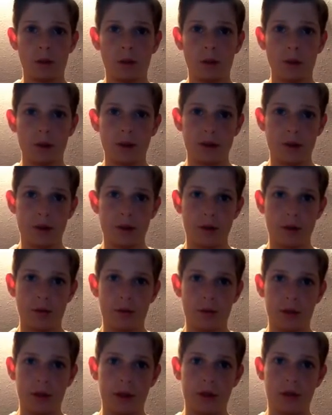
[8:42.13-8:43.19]
Is there
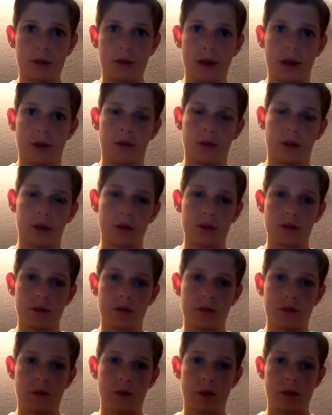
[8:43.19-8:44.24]
really good evidence
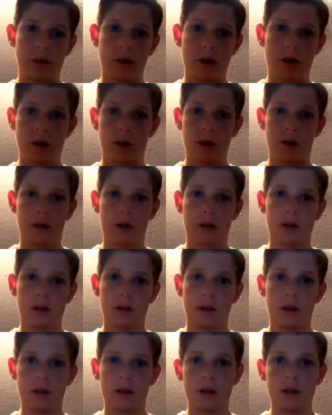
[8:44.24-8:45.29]
for God,
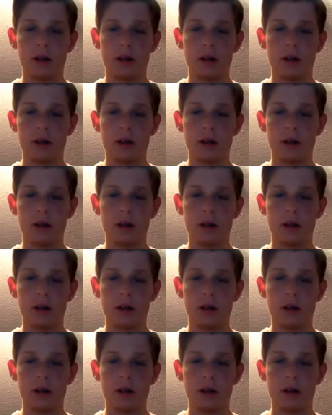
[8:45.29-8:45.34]
Allah?